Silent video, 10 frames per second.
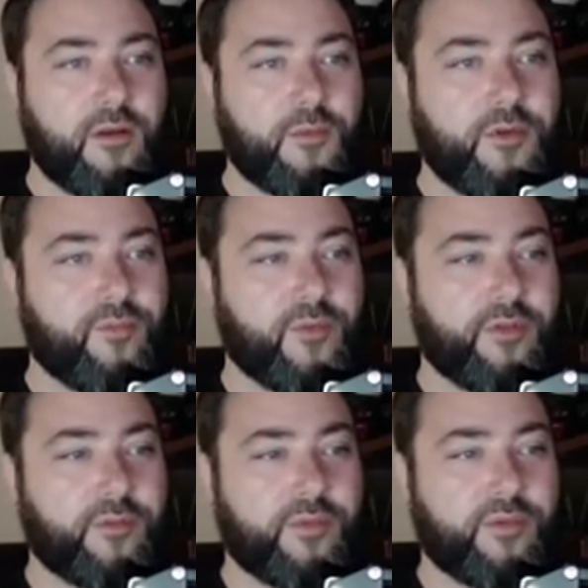I'm not even
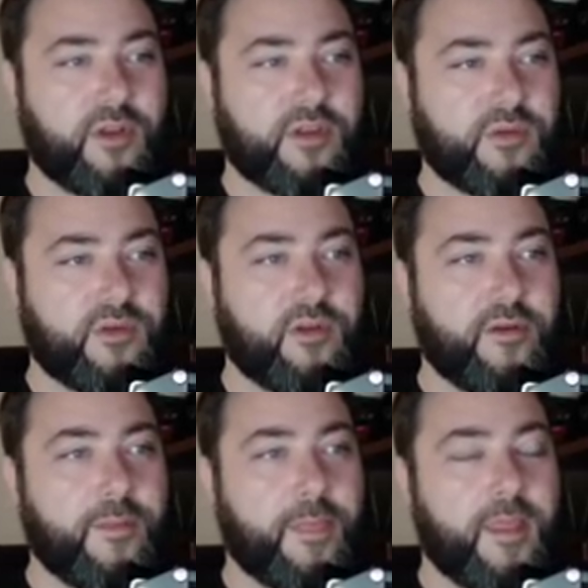bothered with the last one.
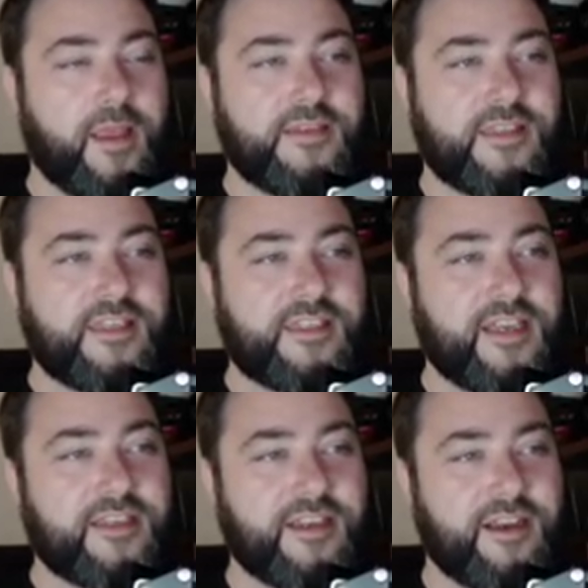Is this
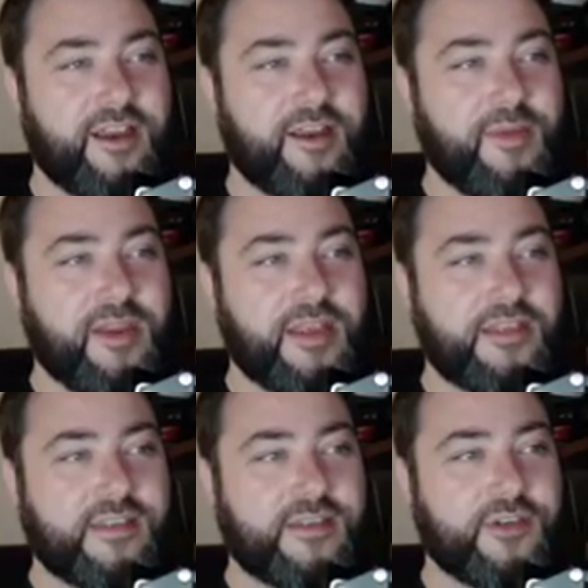satire? I mean,
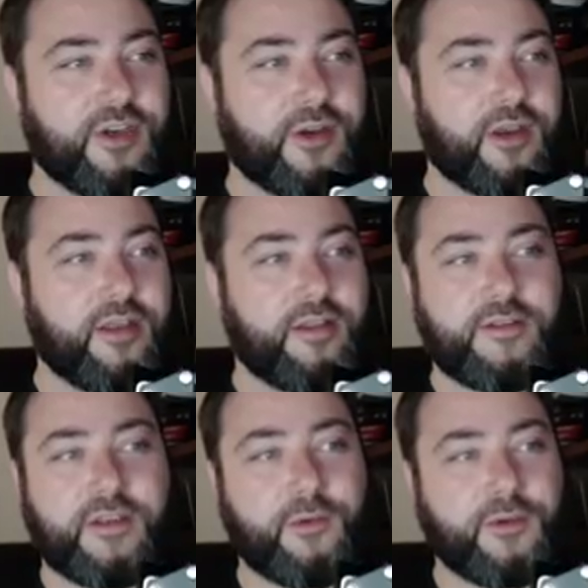is this a joke? I
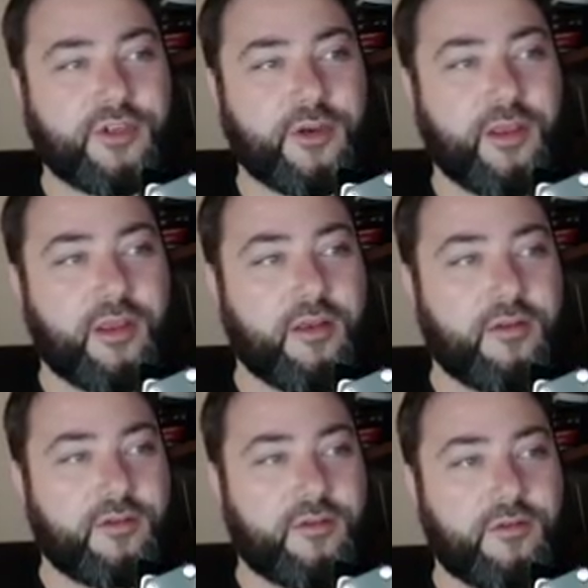tell you what, Joey,
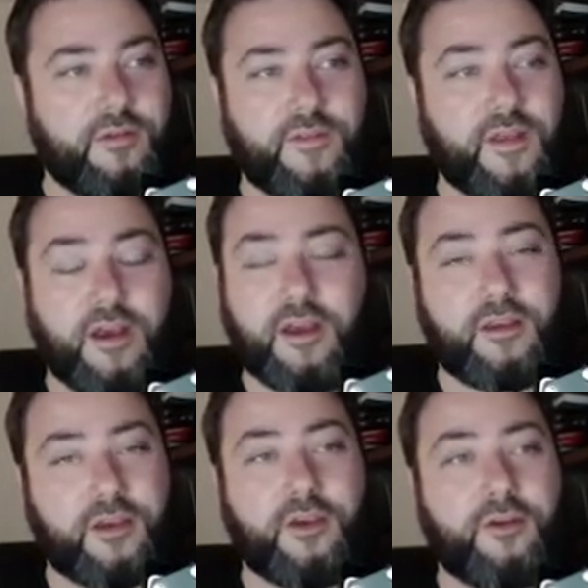
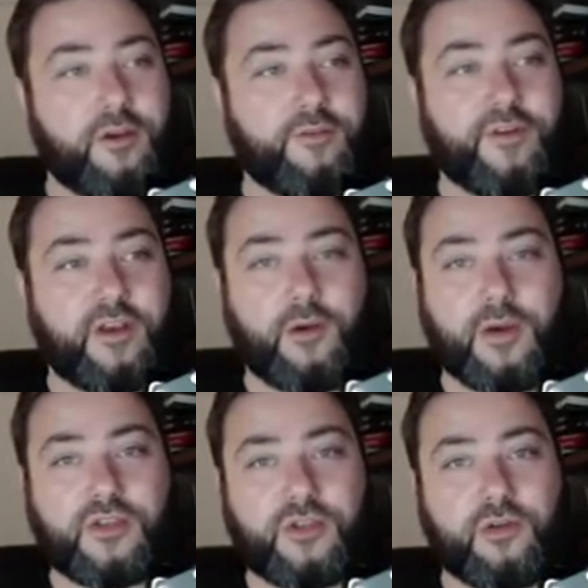good fucking
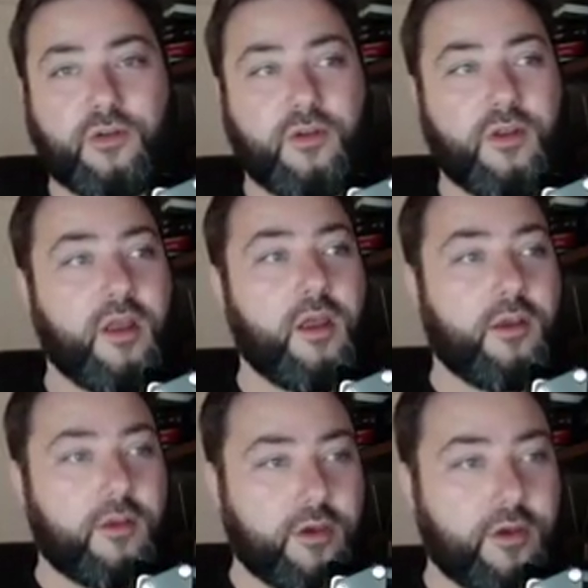question.
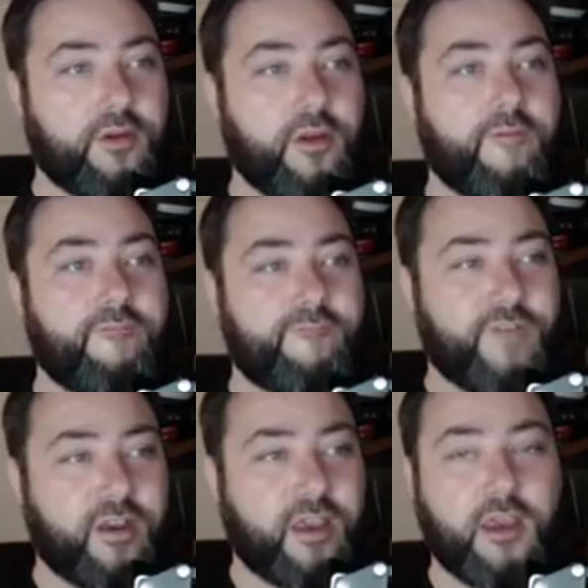Good
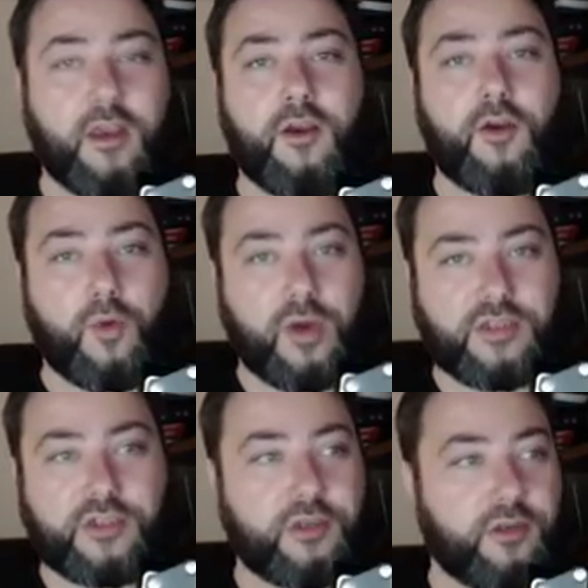fucking
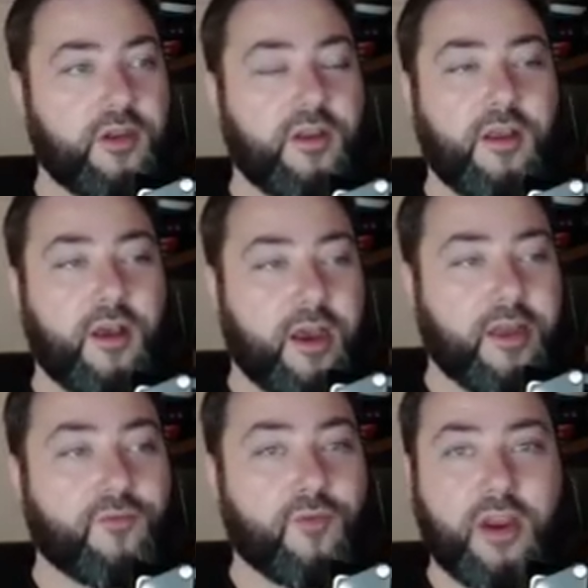question. I
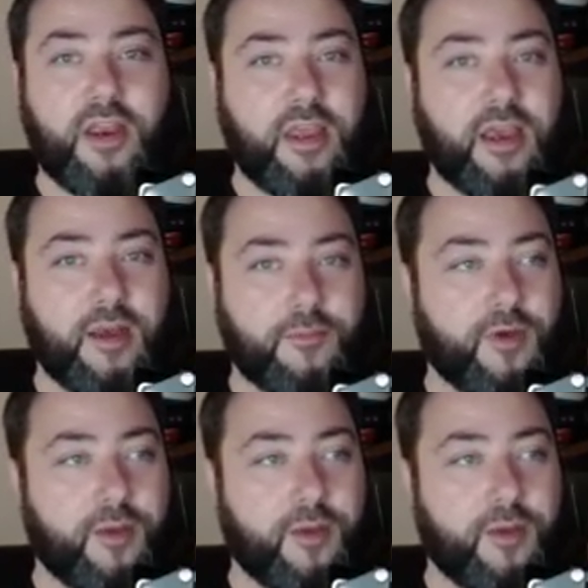really am.